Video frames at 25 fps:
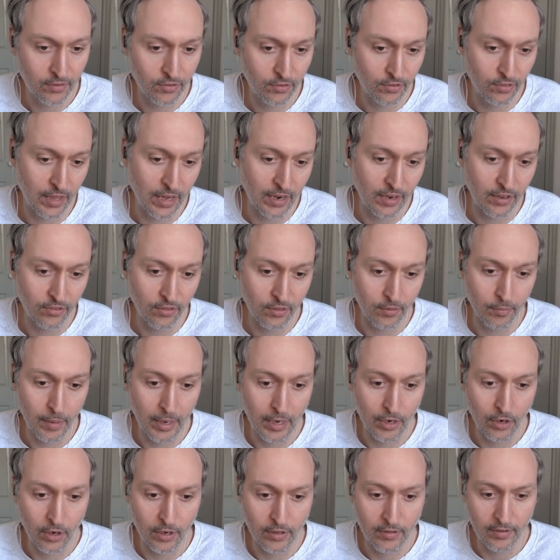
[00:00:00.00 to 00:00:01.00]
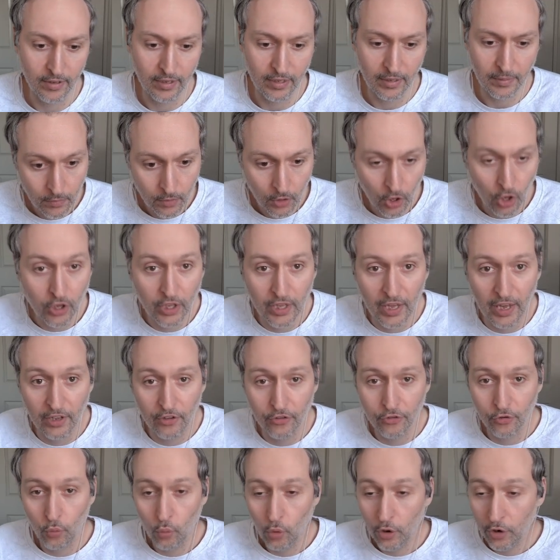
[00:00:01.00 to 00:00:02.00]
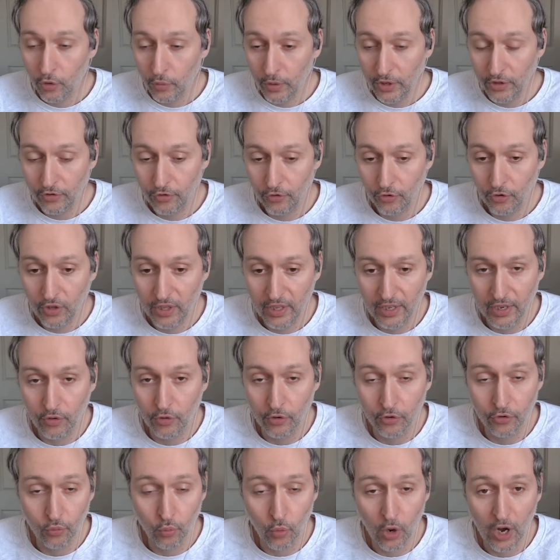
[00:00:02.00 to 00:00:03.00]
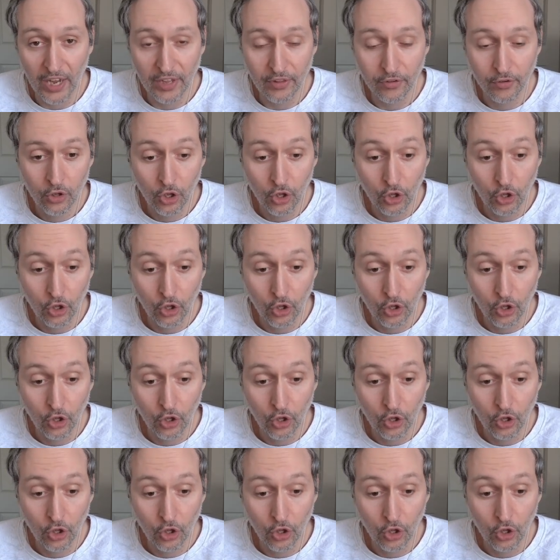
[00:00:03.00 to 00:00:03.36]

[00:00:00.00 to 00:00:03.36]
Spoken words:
That is the main idea. Okay, so what do we do here as white?